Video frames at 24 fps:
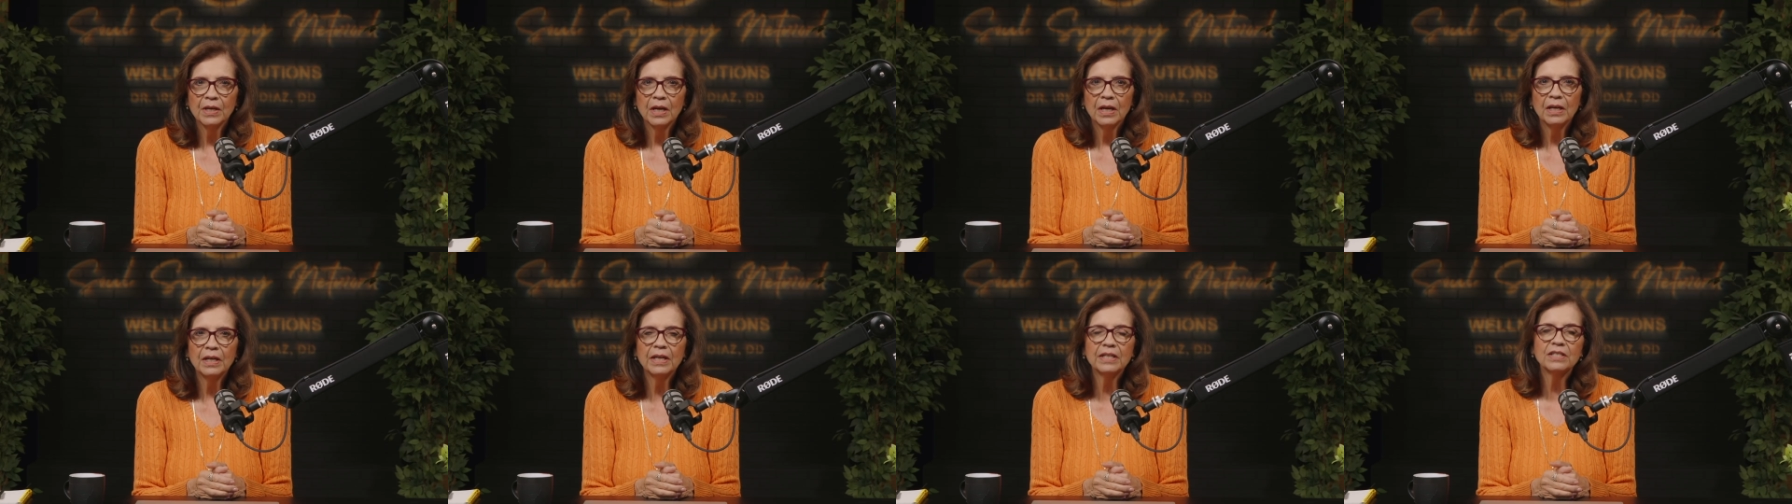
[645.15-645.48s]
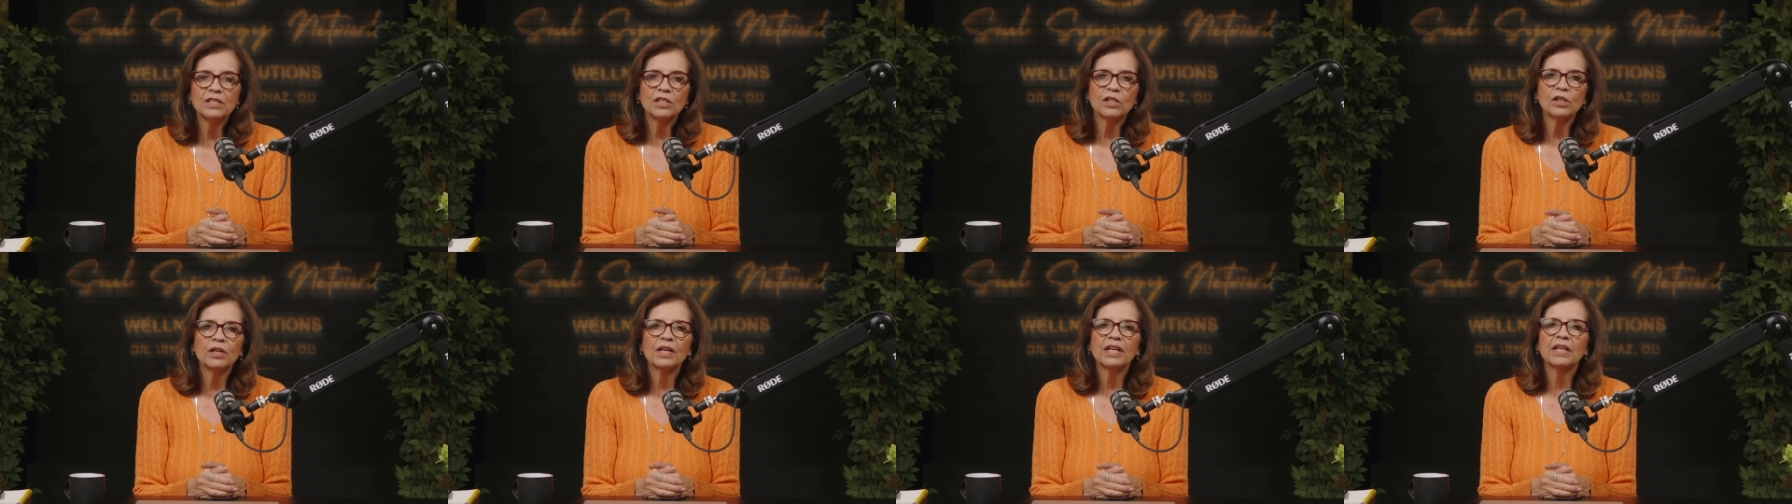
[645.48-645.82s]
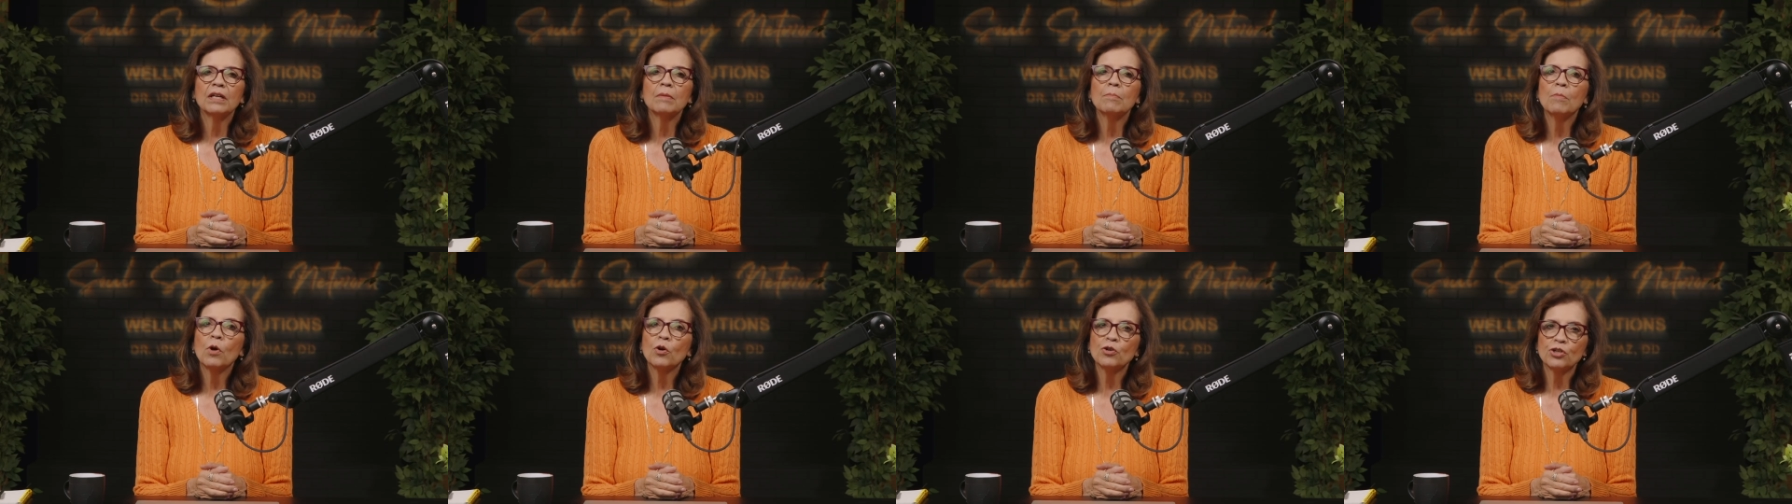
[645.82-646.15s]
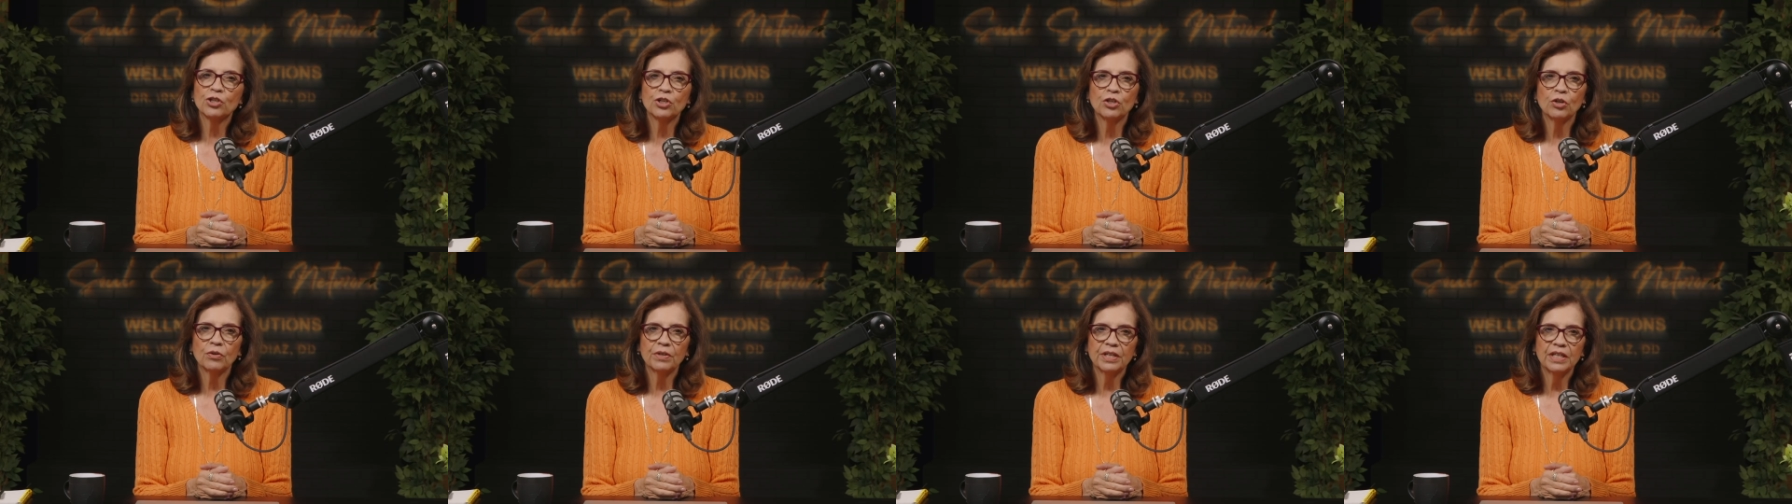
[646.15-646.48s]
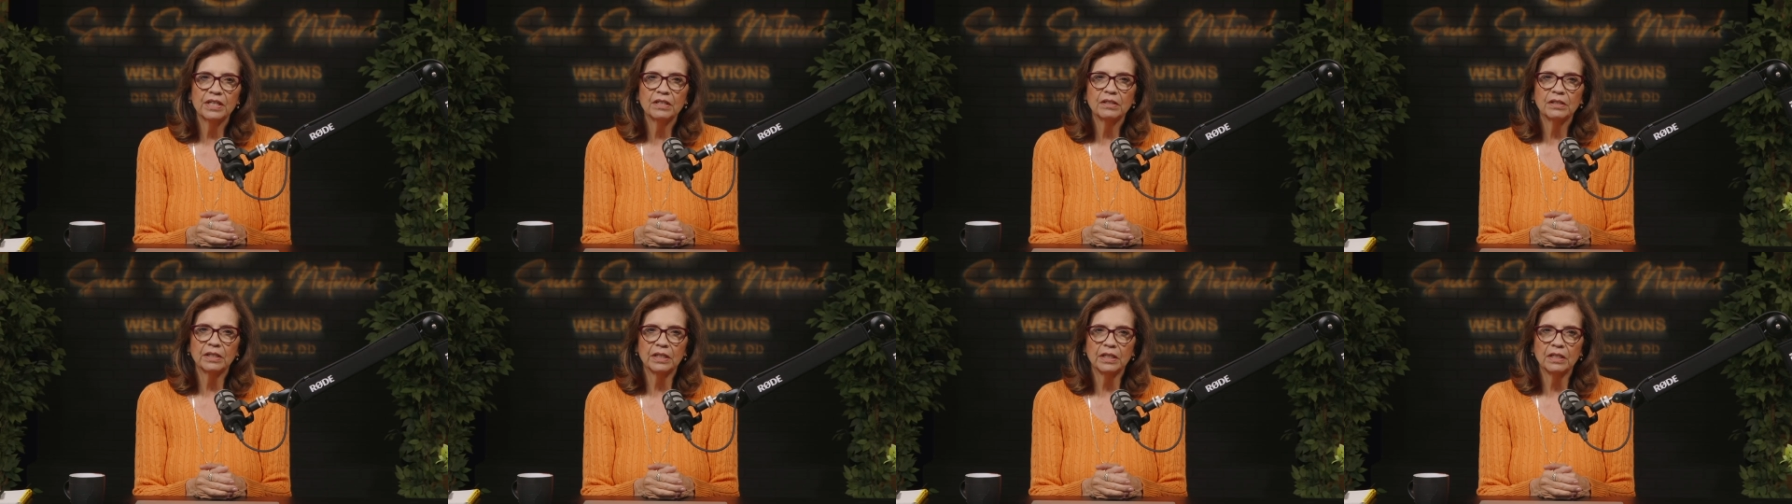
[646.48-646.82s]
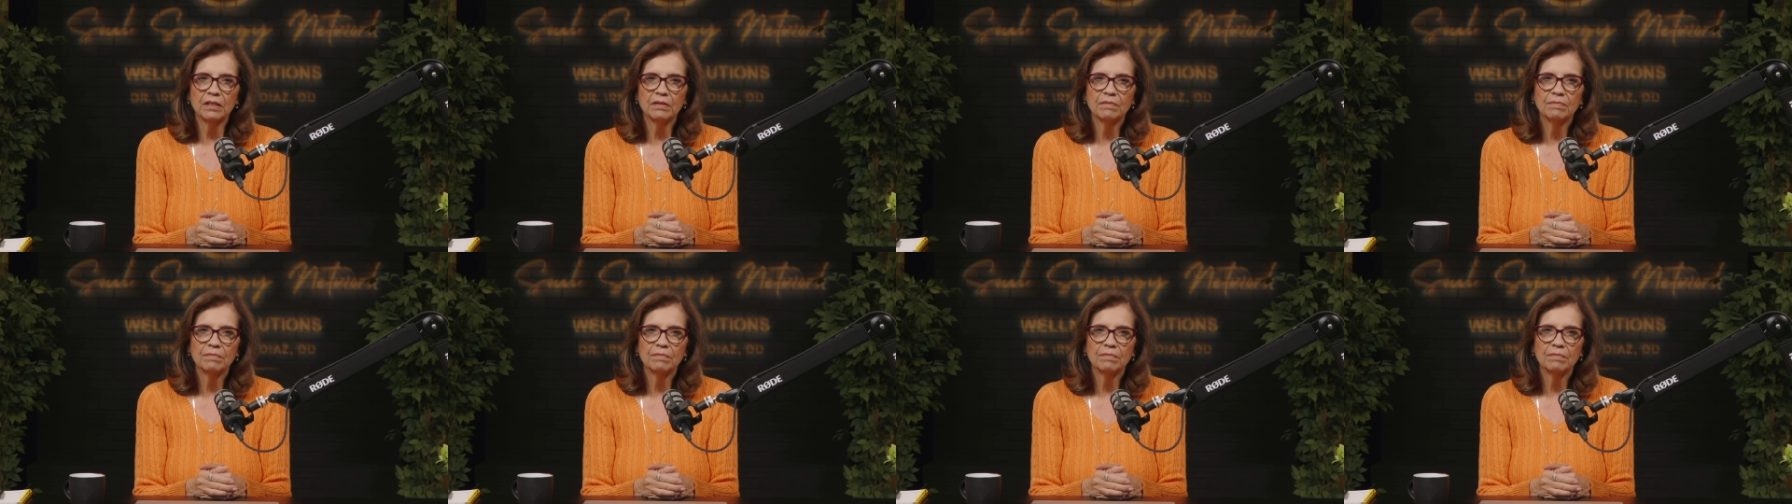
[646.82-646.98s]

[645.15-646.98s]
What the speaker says: let's look at emotional healing.